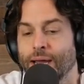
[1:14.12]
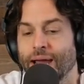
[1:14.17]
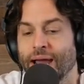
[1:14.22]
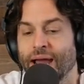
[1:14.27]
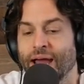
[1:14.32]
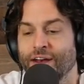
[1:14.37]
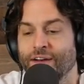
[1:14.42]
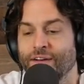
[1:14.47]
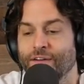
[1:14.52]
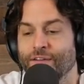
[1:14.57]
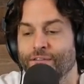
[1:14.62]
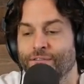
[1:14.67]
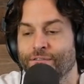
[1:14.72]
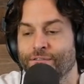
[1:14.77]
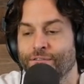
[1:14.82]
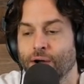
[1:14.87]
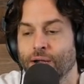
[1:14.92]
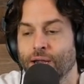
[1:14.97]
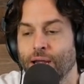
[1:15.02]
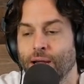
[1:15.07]
and
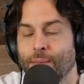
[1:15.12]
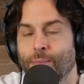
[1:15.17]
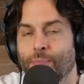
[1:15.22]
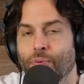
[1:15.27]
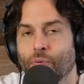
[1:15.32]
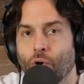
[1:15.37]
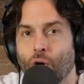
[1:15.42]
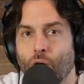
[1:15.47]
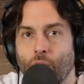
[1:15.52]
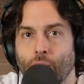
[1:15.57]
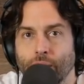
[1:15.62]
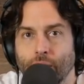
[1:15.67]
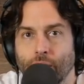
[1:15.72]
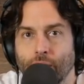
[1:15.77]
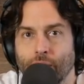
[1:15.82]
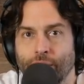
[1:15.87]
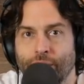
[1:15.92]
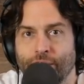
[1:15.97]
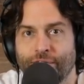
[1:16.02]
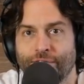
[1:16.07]
fucking brought
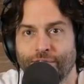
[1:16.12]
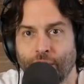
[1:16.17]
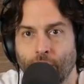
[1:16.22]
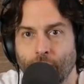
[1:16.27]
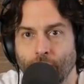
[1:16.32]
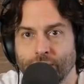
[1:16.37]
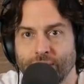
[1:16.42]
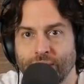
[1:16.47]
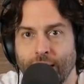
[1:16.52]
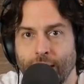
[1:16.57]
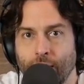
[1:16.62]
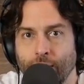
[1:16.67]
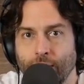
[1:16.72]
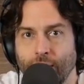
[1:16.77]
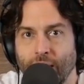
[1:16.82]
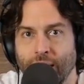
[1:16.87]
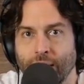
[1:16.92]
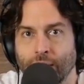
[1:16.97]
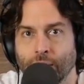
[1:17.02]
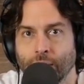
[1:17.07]
the phone down
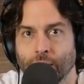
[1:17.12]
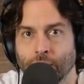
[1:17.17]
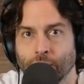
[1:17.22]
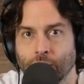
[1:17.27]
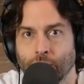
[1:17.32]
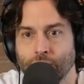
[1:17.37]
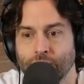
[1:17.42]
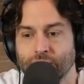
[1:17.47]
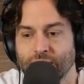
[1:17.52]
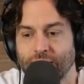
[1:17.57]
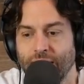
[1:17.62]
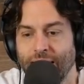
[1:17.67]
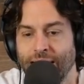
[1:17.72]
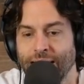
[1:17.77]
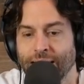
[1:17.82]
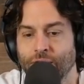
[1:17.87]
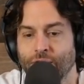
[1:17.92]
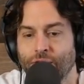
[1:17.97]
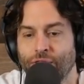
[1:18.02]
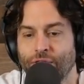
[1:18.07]
and looked
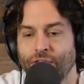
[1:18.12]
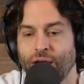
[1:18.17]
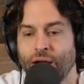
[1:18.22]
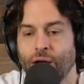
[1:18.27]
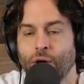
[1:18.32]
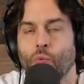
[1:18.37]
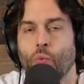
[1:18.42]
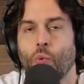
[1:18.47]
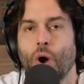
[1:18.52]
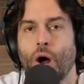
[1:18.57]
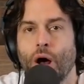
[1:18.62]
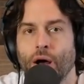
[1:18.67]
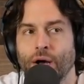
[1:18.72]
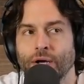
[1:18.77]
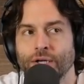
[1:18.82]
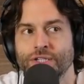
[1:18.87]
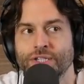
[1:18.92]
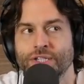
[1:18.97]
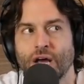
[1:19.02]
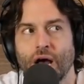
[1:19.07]
and there
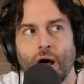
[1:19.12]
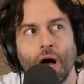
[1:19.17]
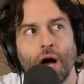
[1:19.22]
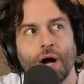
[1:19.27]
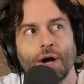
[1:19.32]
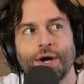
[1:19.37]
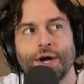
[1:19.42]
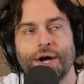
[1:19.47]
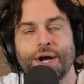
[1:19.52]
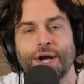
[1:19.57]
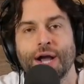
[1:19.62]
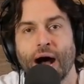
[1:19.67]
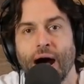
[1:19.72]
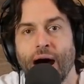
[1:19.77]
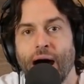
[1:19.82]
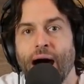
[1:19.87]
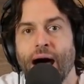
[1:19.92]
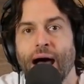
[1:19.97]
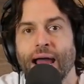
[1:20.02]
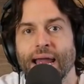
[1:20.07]
was a
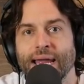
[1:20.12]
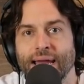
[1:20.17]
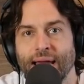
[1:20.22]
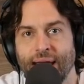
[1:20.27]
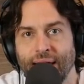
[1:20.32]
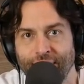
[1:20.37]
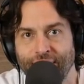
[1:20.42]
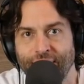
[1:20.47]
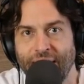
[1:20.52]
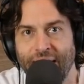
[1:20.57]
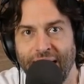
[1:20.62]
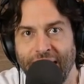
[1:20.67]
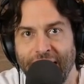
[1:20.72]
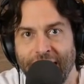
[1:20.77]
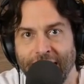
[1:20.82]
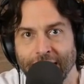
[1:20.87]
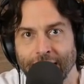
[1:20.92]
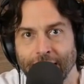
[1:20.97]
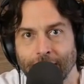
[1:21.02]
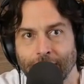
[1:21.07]
guy in the
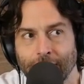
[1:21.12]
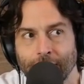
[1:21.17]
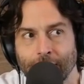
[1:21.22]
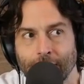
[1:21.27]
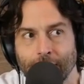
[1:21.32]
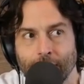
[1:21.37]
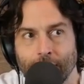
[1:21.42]
attic